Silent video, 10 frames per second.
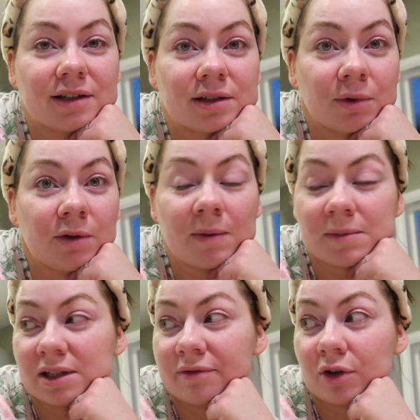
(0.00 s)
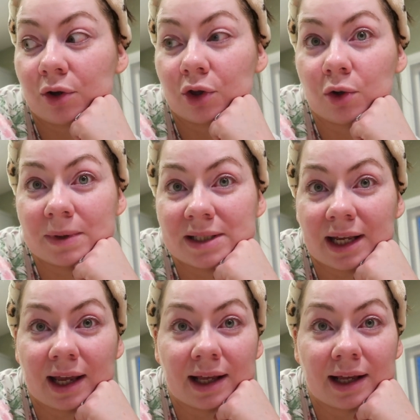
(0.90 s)
I'm going to make myself another cup of
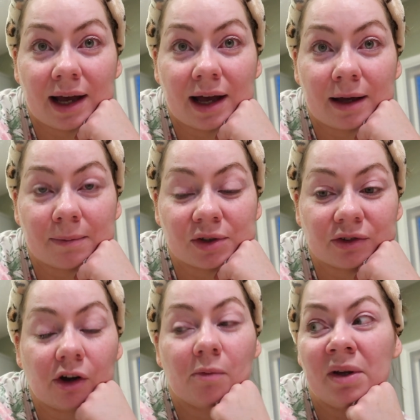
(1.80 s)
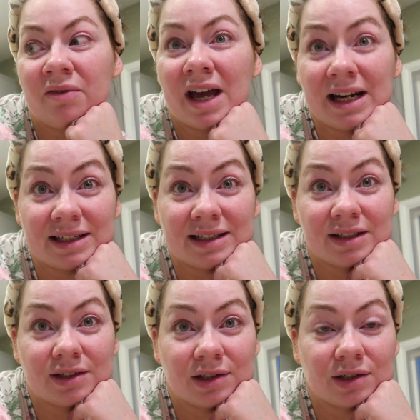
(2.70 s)
tea because I've got a bit of
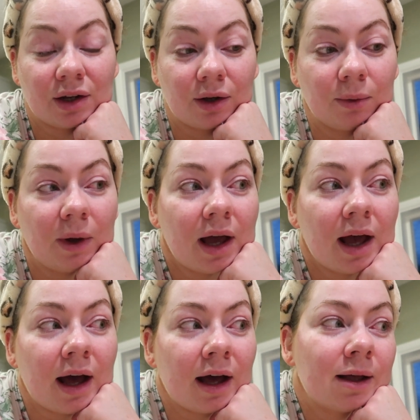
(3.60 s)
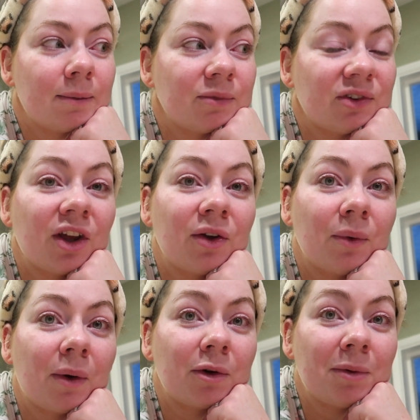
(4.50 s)
editing to do. So I
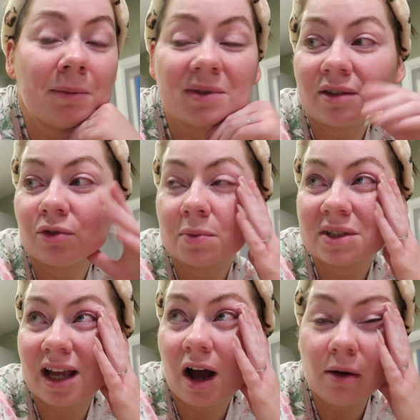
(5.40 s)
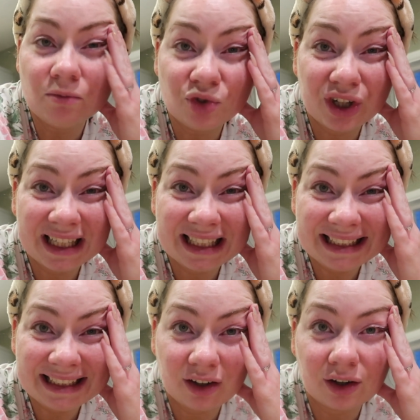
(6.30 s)
want to make myself a cup of tea. I'm
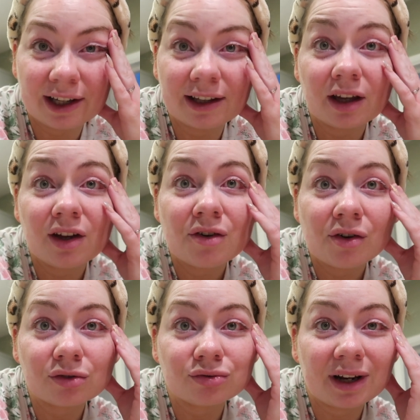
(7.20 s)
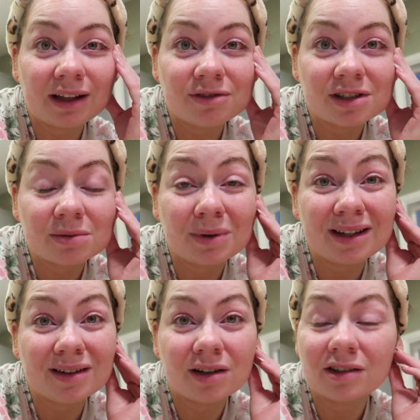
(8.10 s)
really like craving
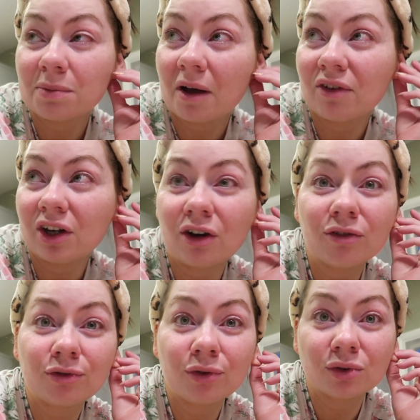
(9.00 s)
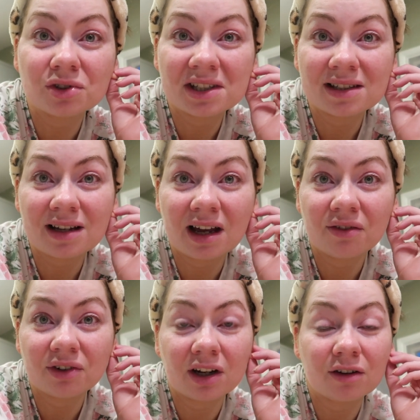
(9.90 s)
sweetness. I've only got 4 tins
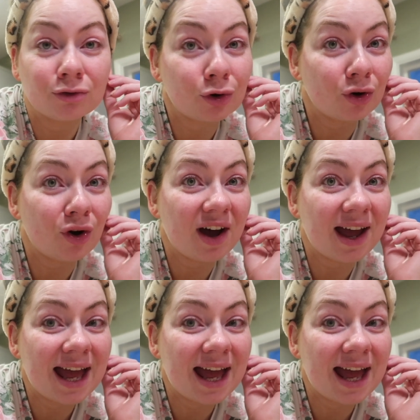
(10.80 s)
left and I've not got